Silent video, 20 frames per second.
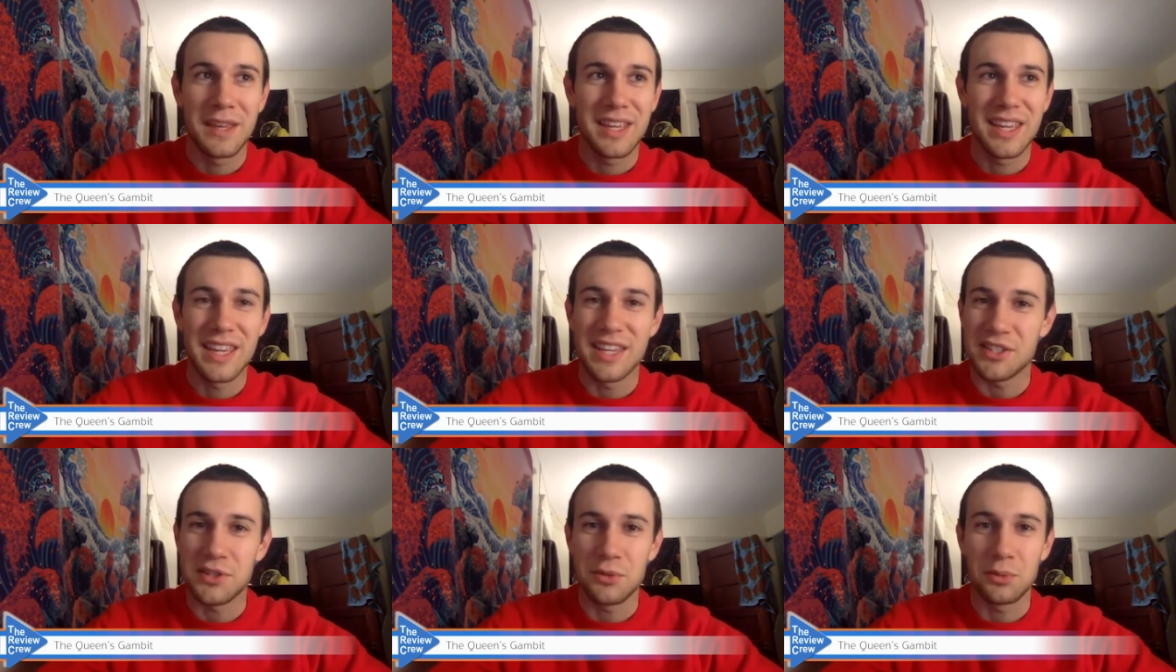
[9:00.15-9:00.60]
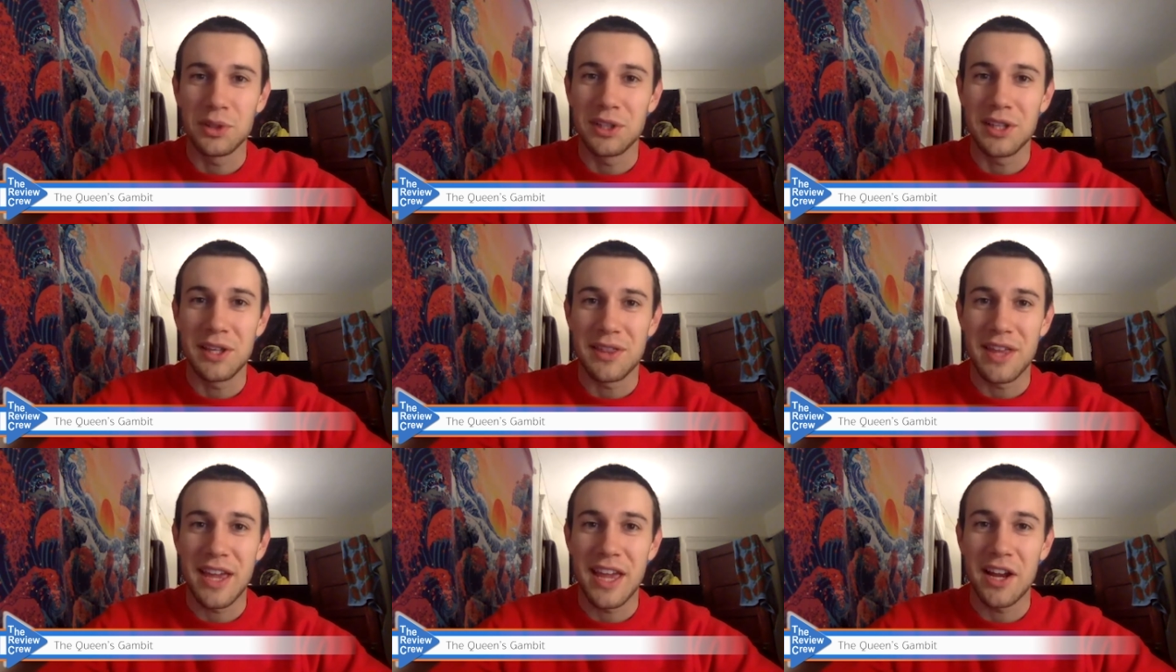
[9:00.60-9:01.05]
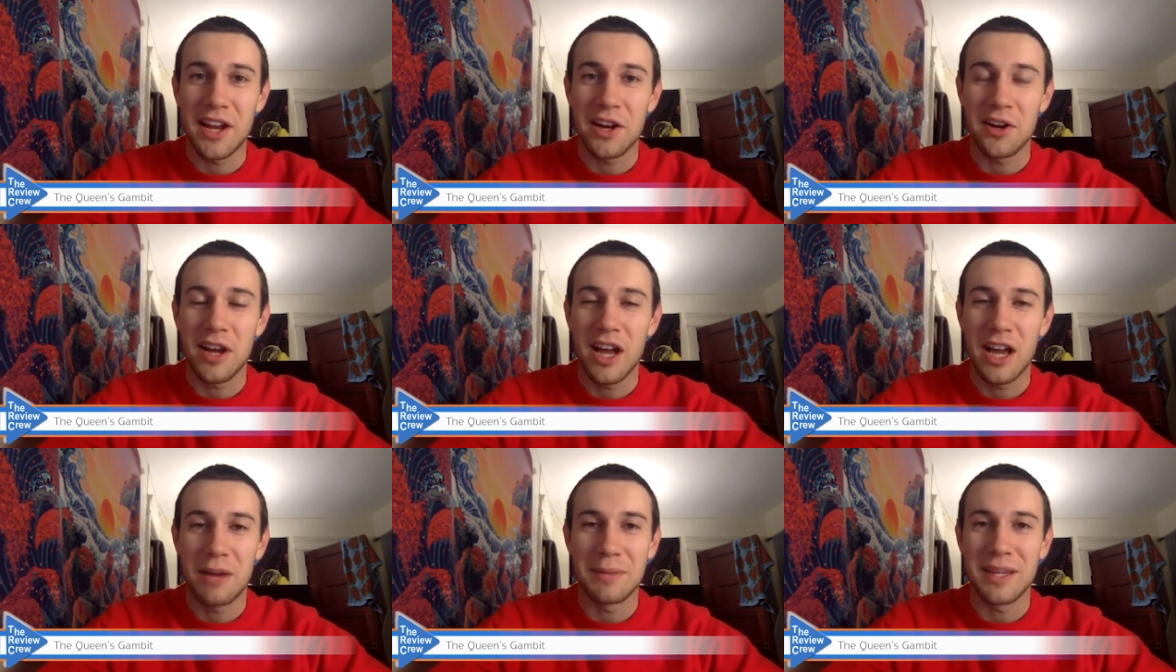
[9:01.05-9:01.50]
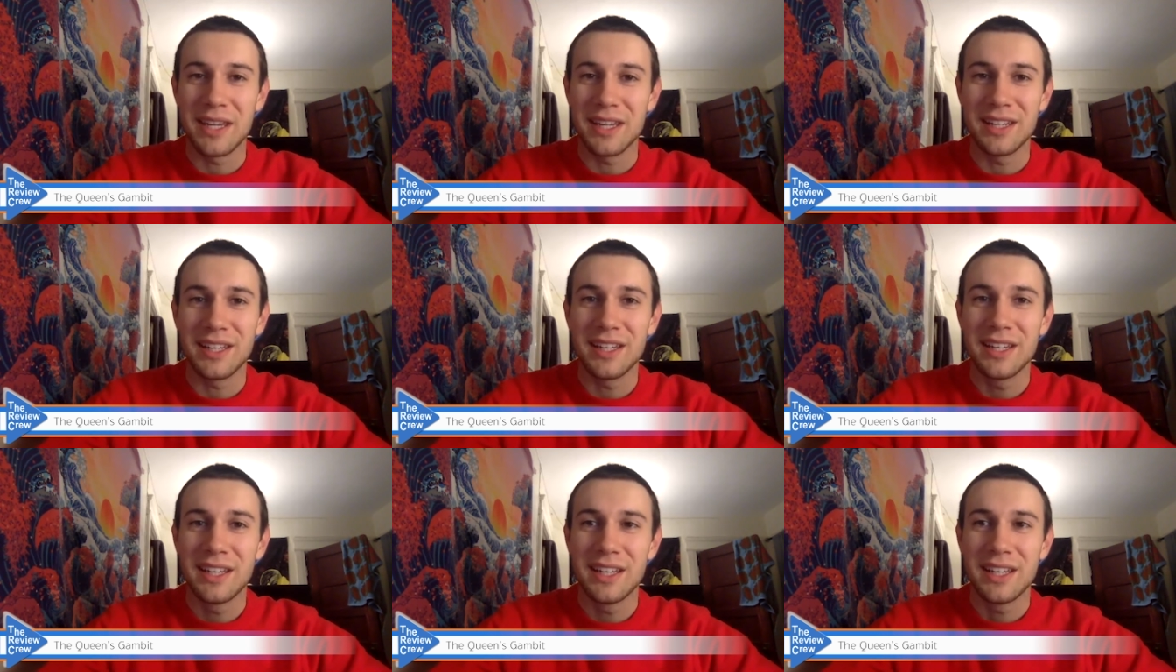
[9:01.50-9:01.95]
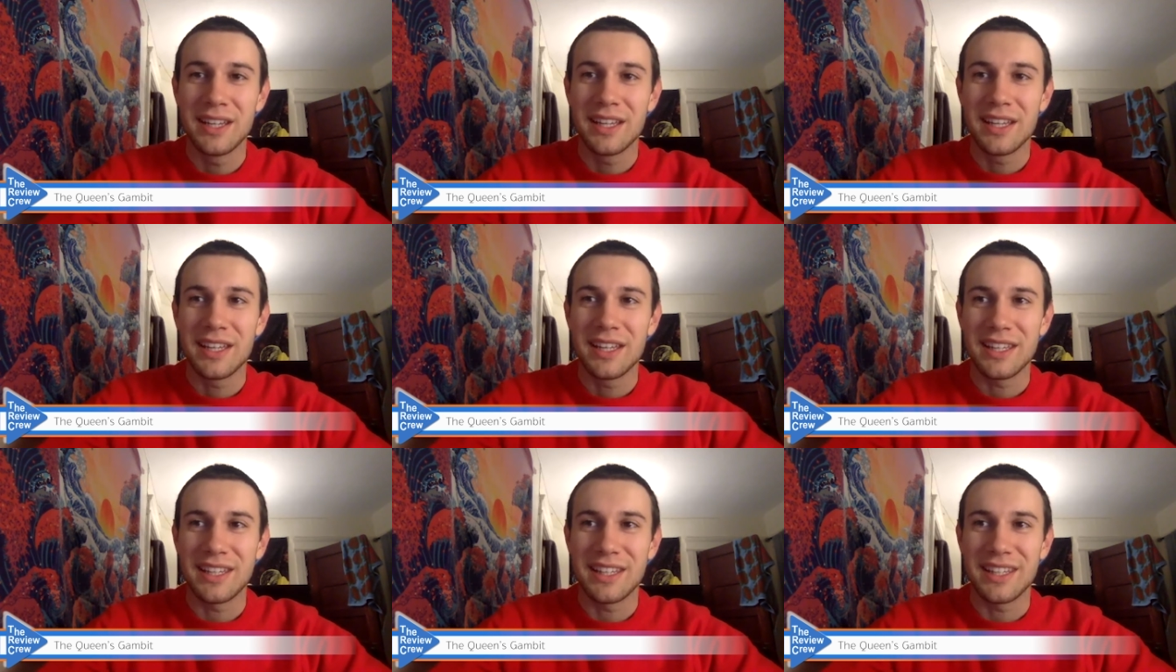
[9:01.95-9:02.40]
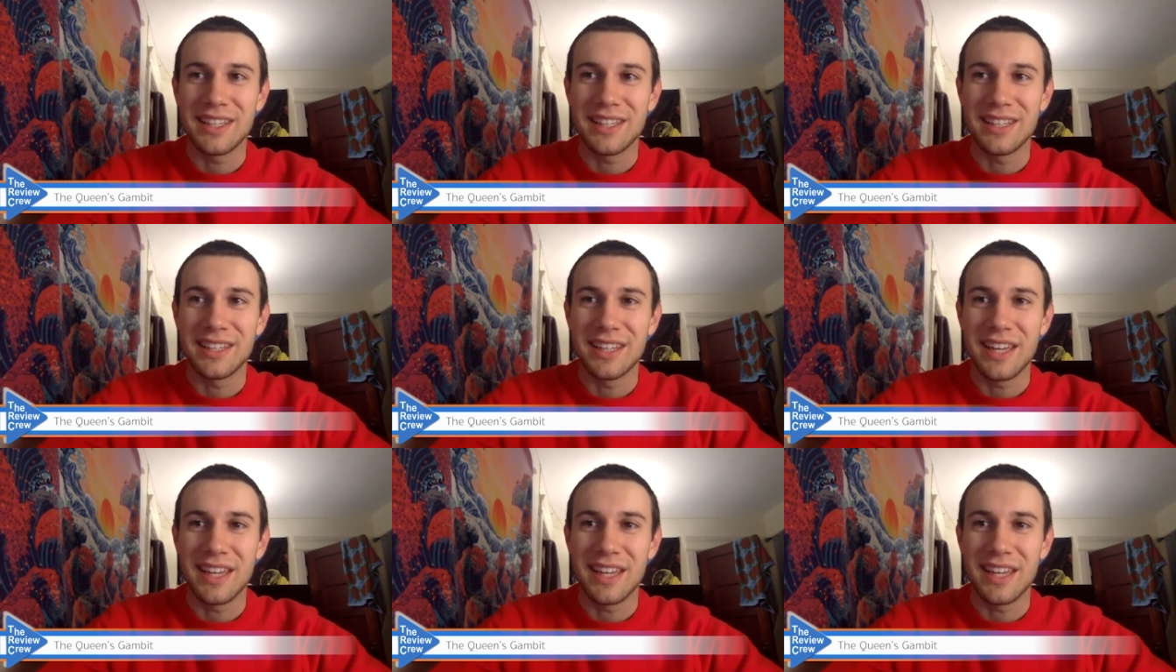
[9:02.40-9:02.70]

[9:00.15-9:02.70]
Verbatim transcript: isn't really there i mean he